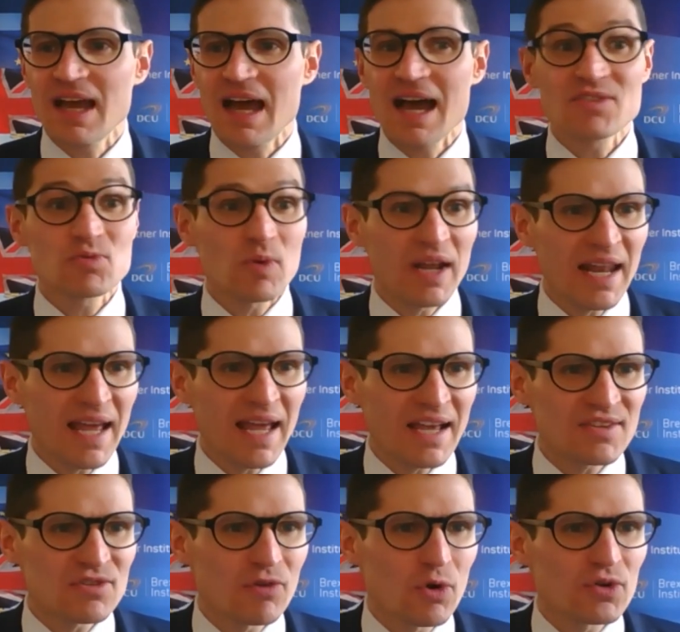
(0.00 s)
as well as,
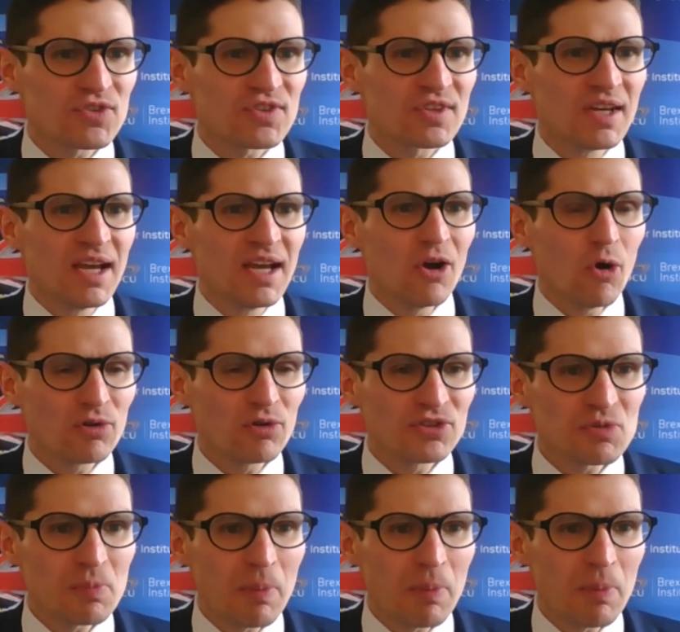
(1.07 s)
of course, all the
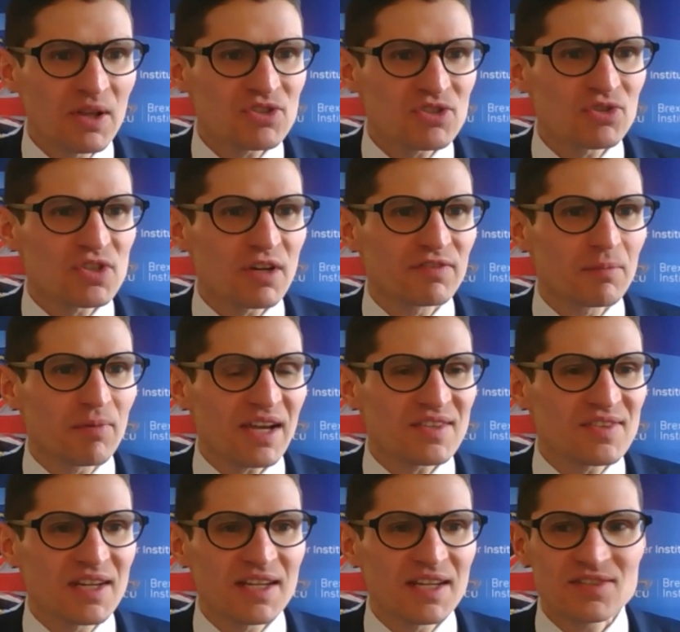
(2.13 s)
sponsors of the
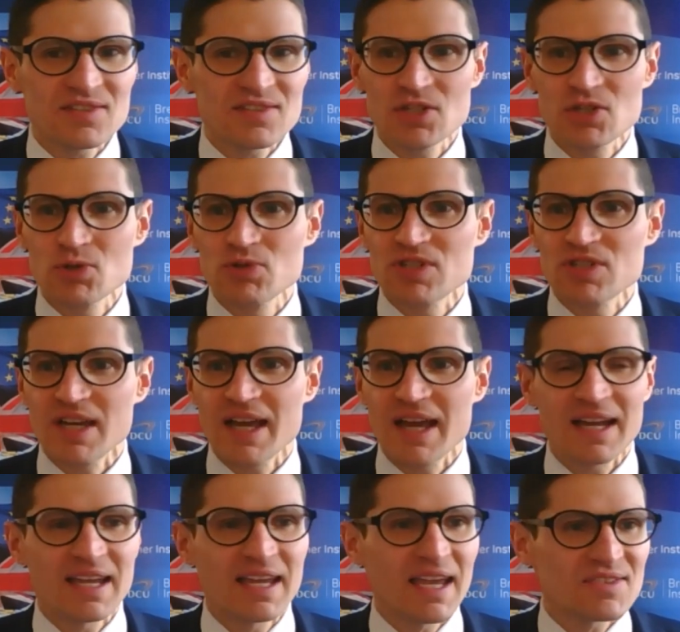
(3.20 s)
Brexit Institute,
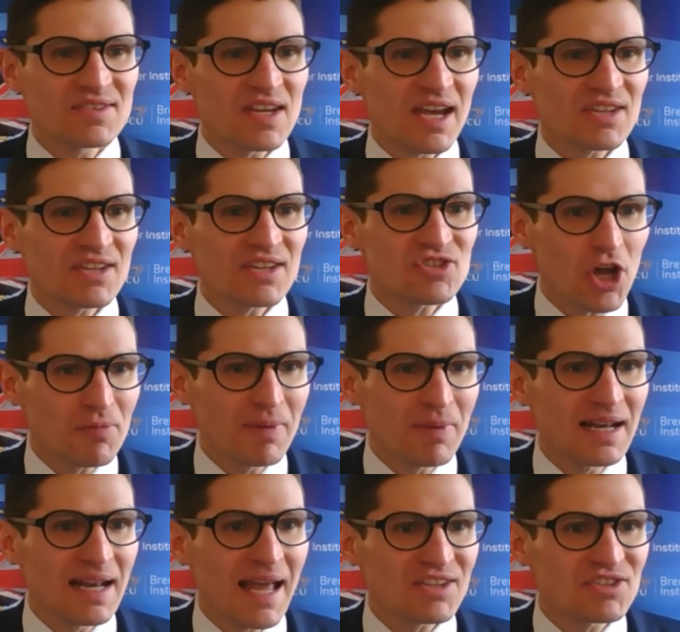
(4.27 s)
uh, Geska,
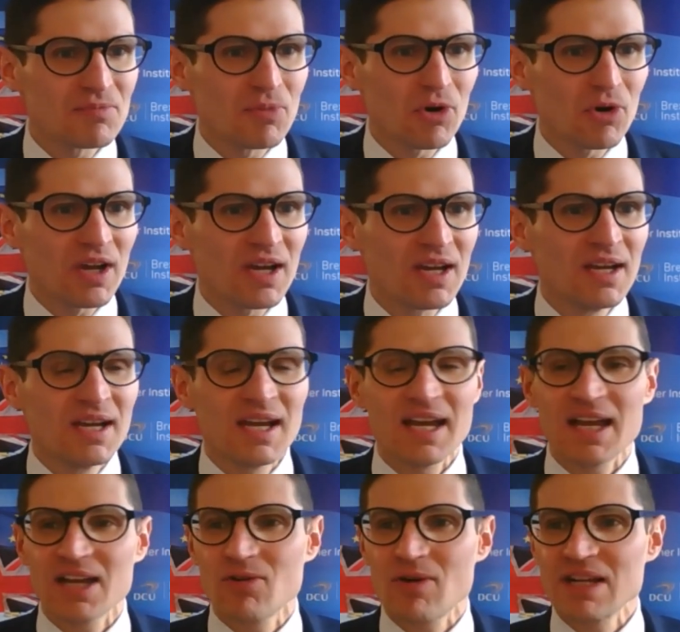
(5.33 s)
Stockmann, Luxembourg,
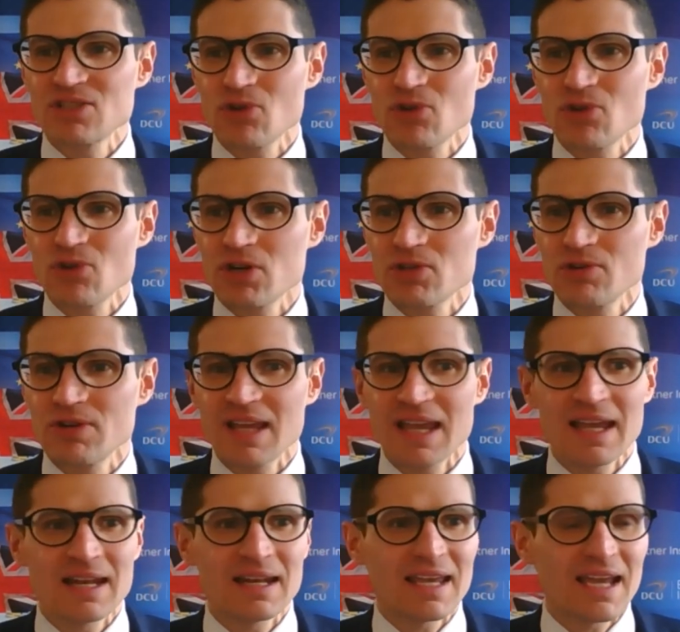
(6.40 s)
uh, Grant Thornton,
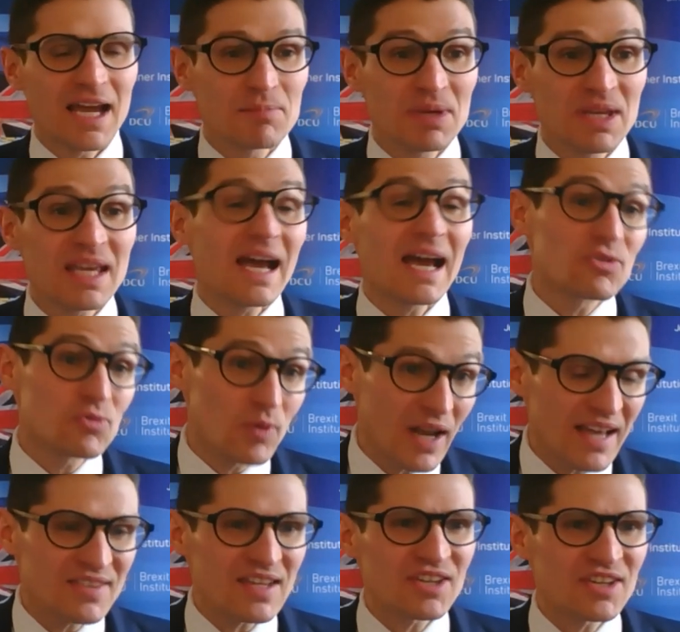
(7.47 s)
and AIB, as well
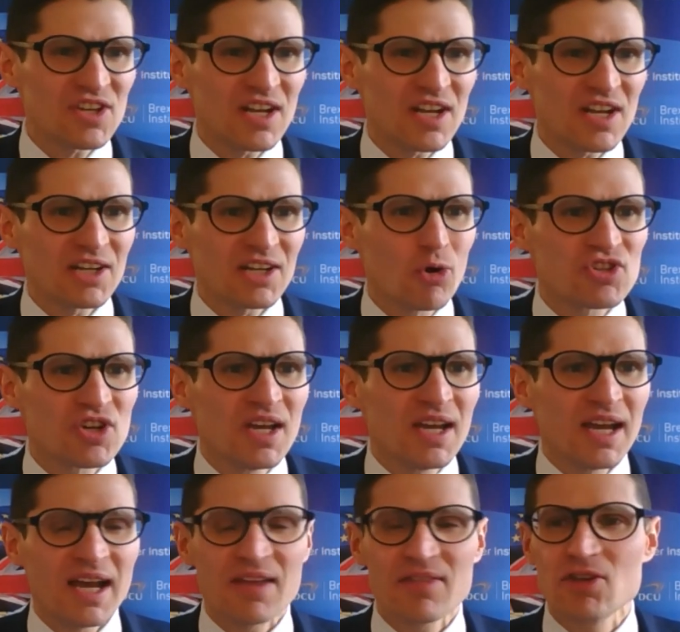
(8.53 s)
as I shall acknowledge
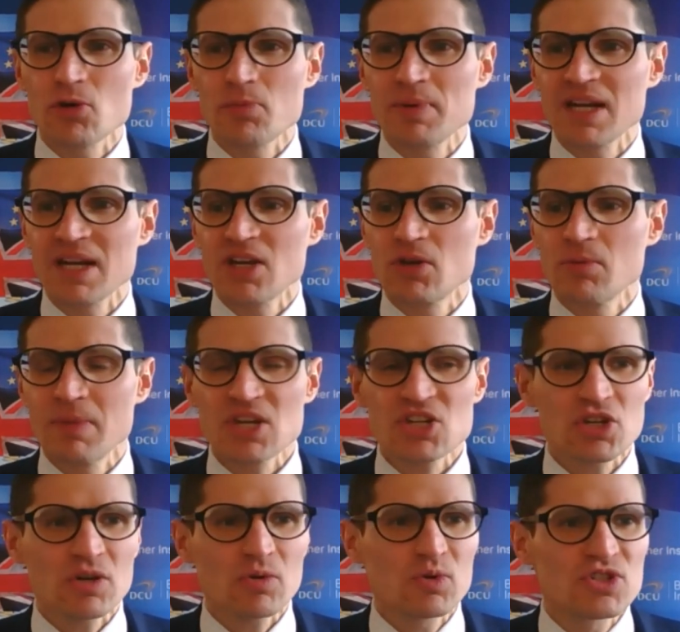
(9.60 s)
uh, the European
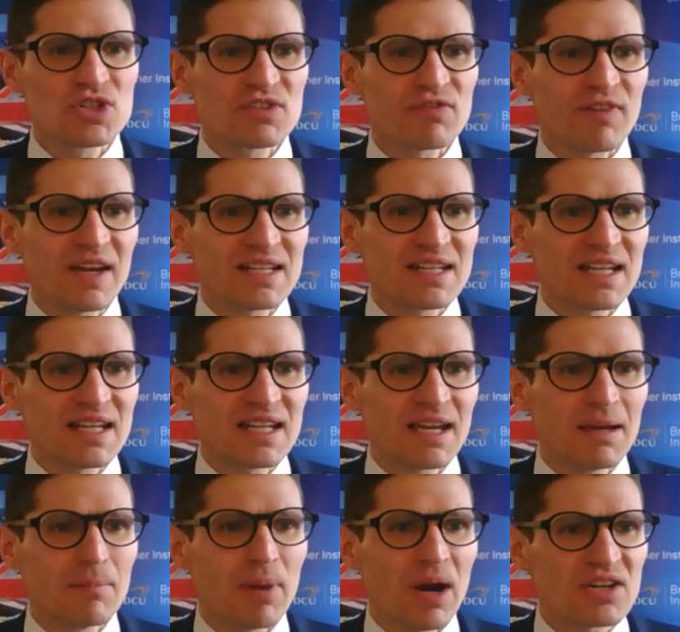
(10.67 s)
Commission, which is funding
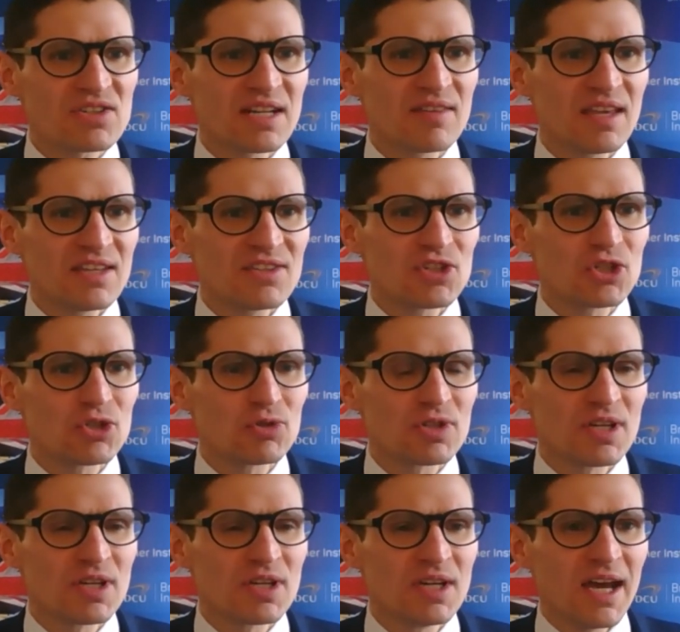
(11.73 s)
partially the Institute
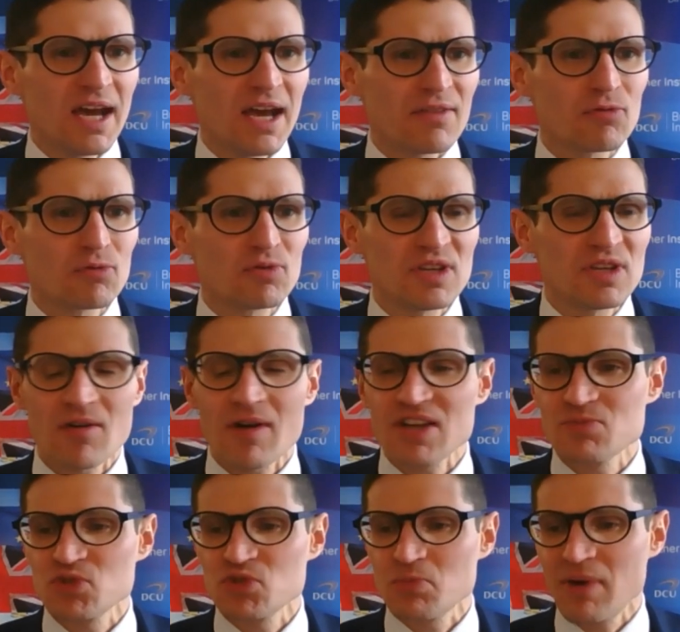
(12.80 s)
uh, through the
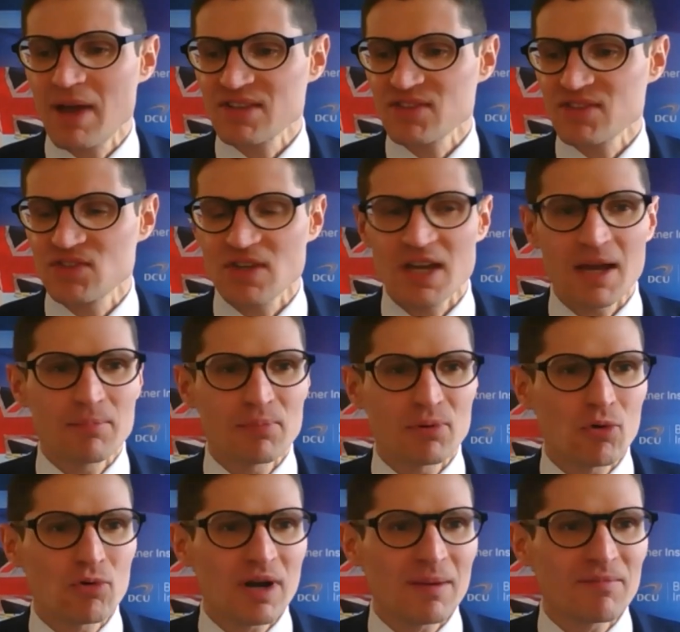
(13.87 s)
Erasmus Plus uh,
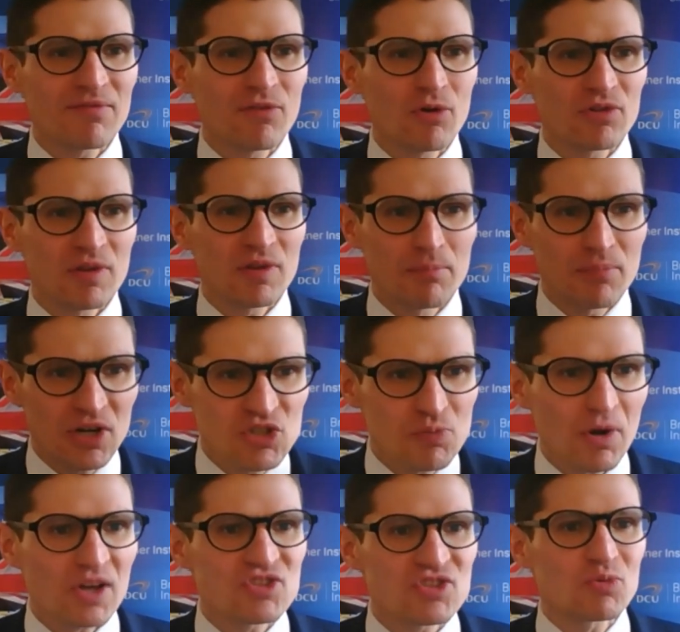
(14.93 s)
program for the bridge
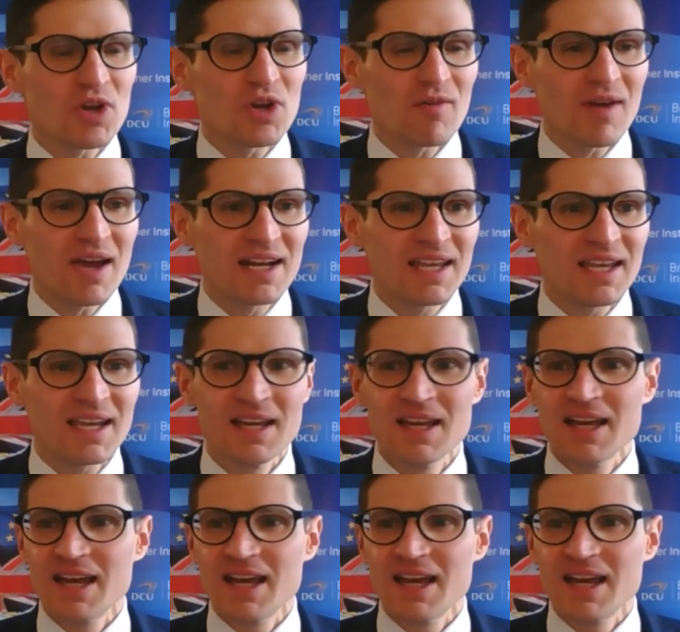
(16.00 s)
project we are running.